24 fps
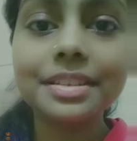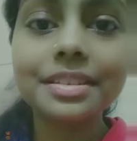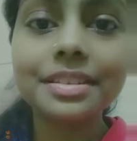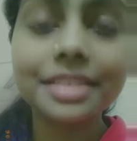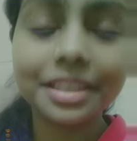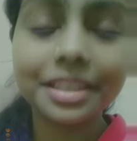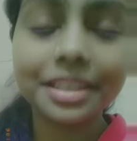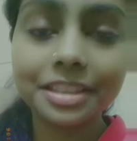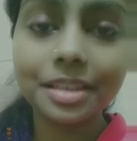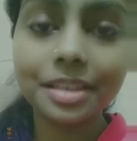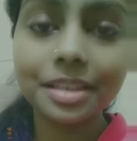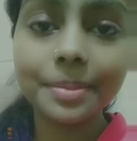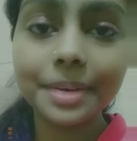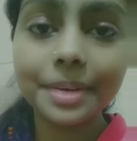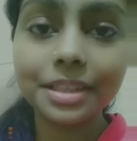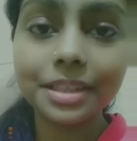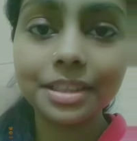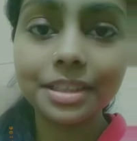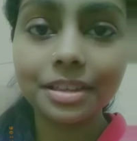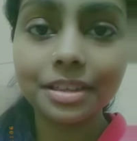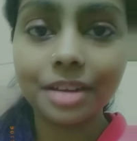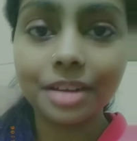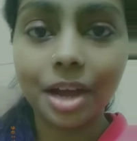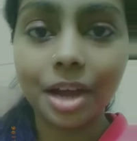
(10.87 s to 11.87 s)

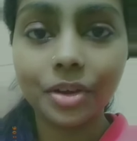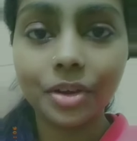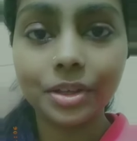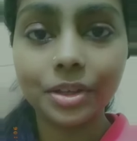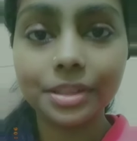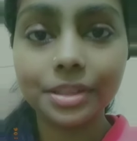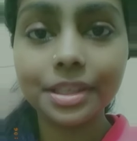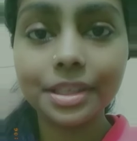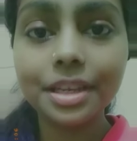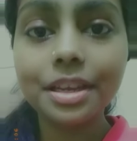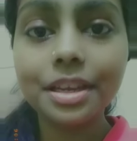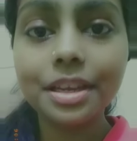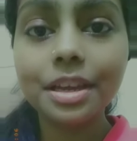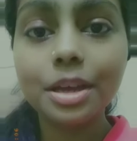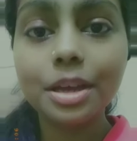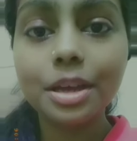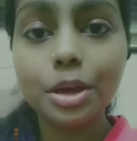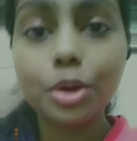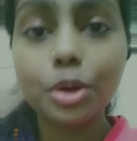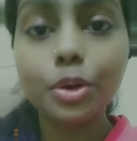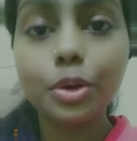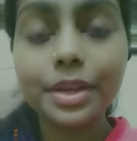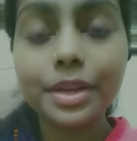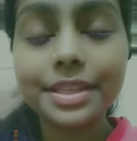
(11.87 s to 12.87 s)
Satyabrata Rout,
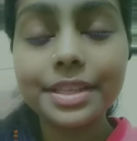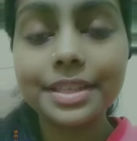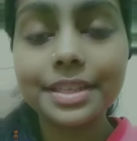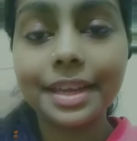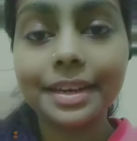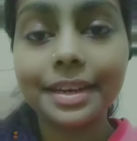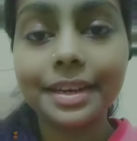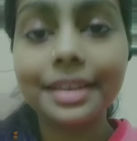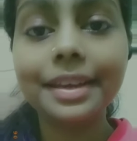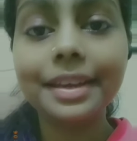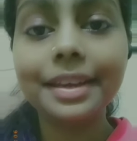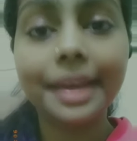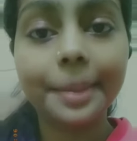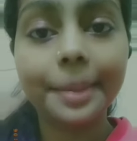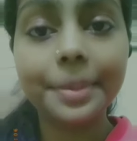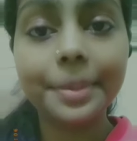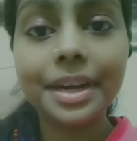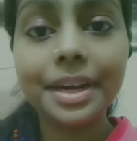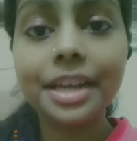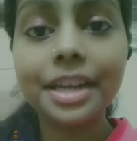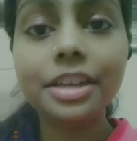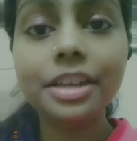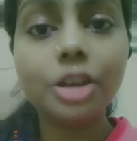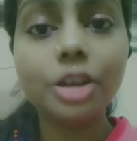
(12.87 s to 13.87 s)
who is an
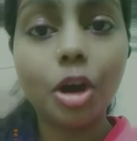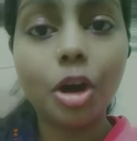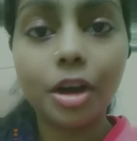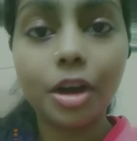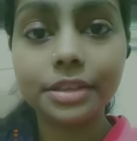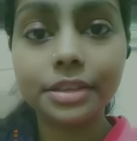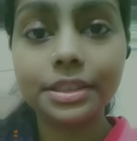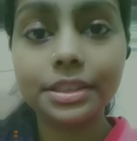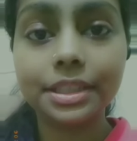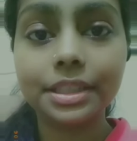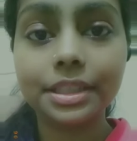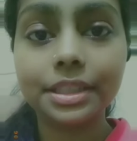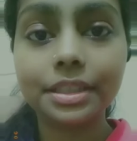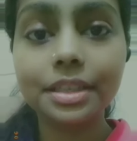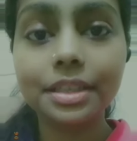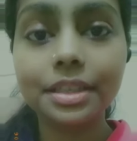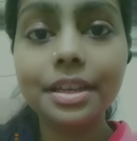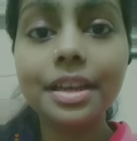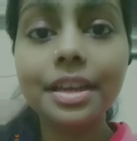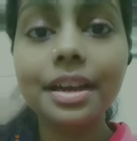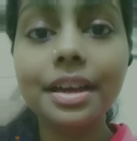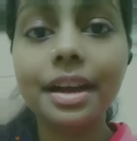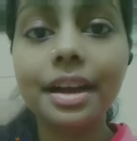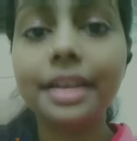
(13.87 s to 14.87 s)
eminent author,
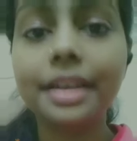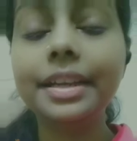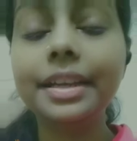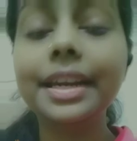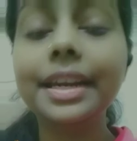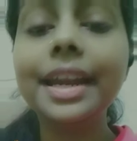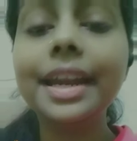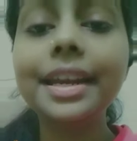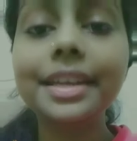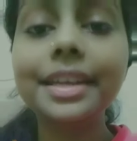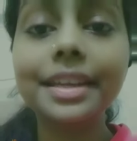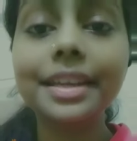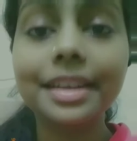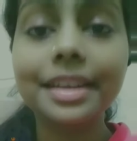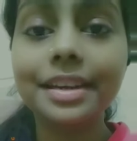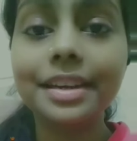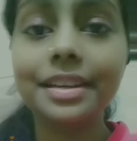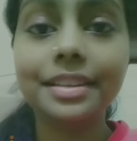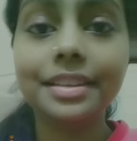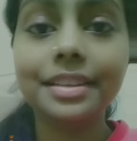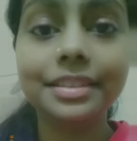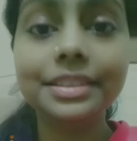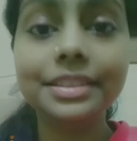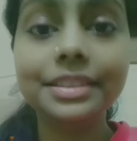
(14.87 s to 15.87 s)
a great
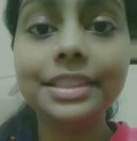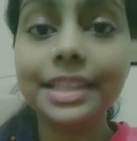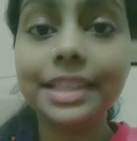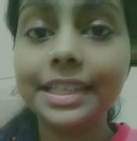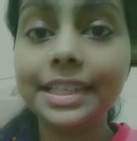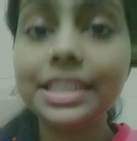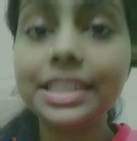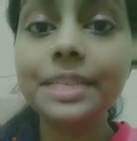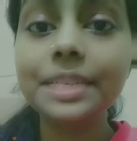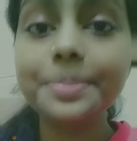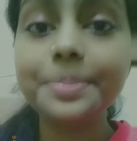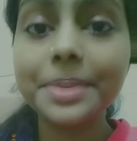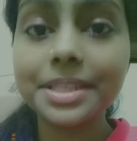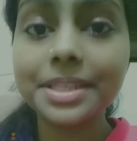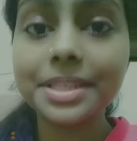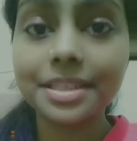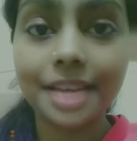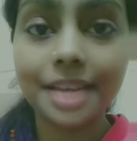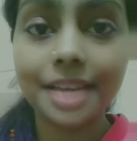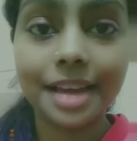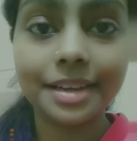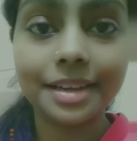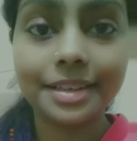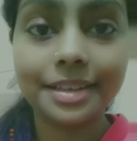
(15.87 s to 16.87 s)
Indian theatre
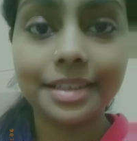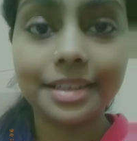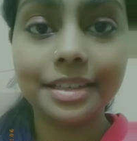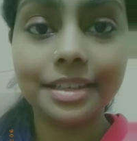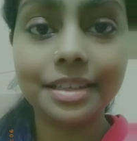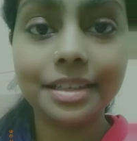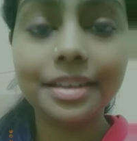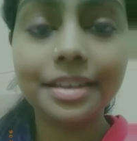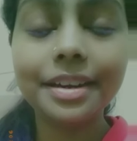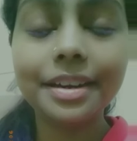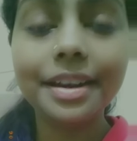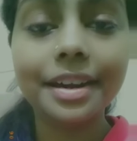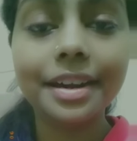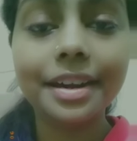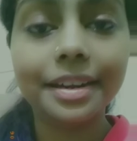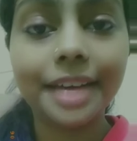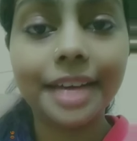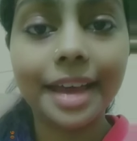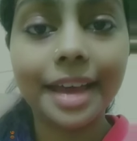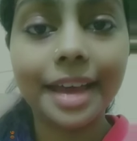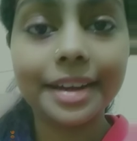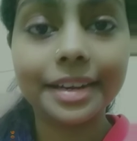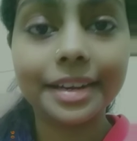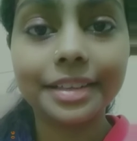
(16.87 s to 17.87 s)
personality,
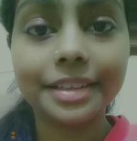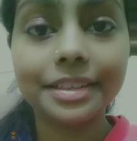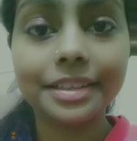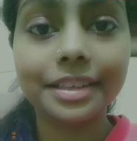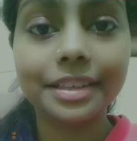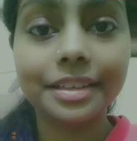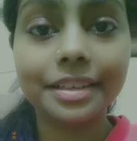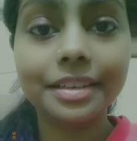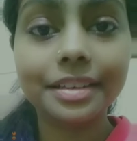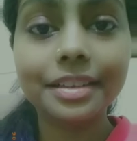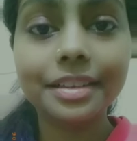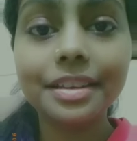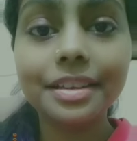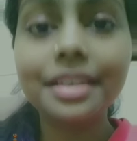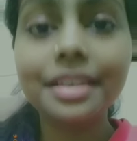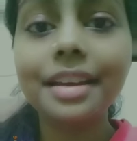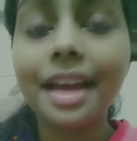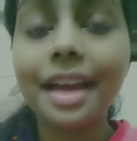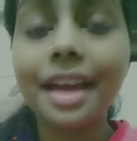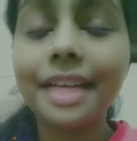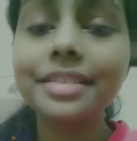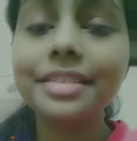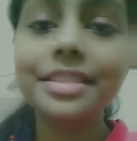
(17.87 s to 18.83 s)
director, and